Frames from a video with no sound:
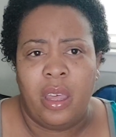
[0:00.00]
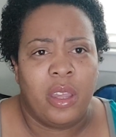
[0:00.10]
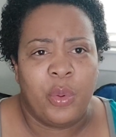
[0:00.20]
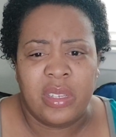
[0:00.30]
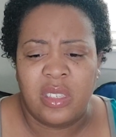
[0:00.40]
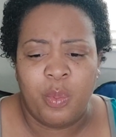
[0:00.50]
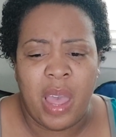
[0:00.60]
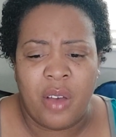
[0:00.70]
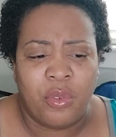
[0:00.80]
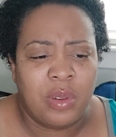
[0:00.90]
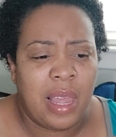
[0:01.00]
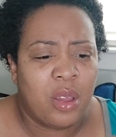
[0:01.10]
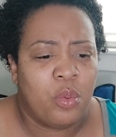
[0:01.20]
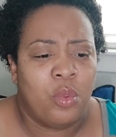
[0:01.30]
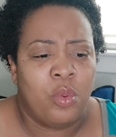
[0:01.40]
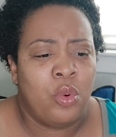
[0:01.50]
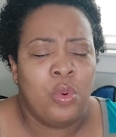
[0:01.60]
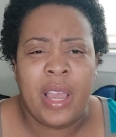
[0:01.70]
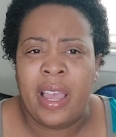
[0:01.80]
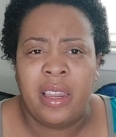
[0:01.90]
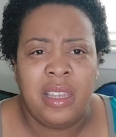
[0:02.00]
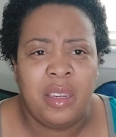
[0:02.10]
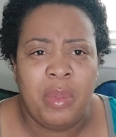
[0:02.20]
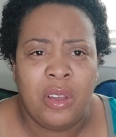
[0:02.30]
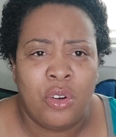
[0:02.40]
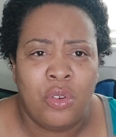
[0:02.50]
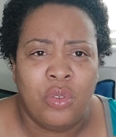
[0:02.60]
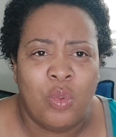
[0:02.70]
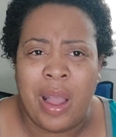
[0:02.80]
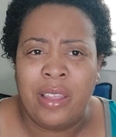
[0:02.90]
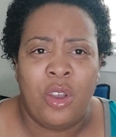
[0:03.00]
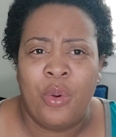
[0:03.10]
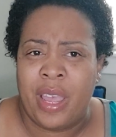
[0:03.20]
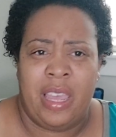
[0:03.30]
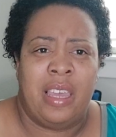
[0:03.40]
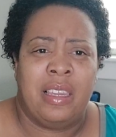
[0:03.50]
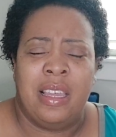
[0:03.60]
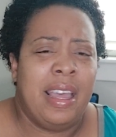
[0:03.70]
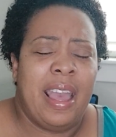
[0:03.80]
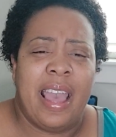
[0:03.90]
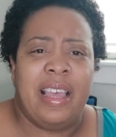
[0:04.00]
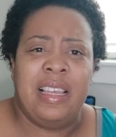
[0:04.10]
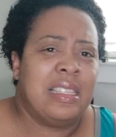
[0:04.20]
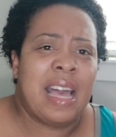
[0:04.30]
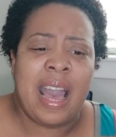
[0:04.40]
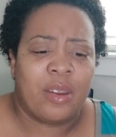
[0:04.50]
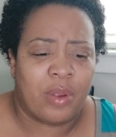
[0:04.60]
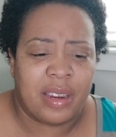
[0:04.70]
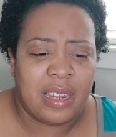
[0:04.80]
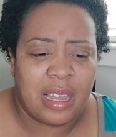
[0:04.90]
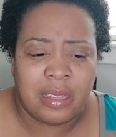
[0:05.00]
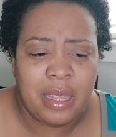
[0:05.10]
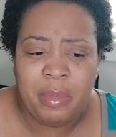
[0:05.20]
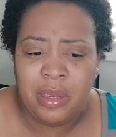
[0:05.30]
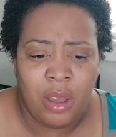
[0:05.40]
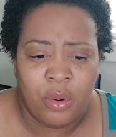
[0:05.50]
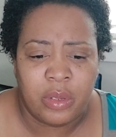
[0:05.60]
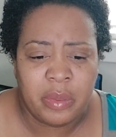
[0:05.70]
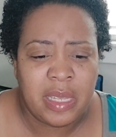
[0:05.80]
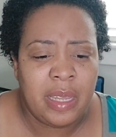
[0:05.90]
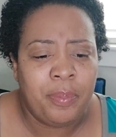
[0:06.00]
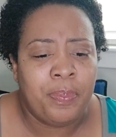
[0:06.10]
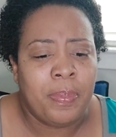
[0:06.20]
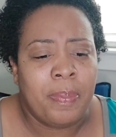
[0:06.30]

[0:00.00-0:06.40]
And Chris is baffled. Like, who head need to be cool? Why your head is hot right now? Let me know. You know what I'm saying?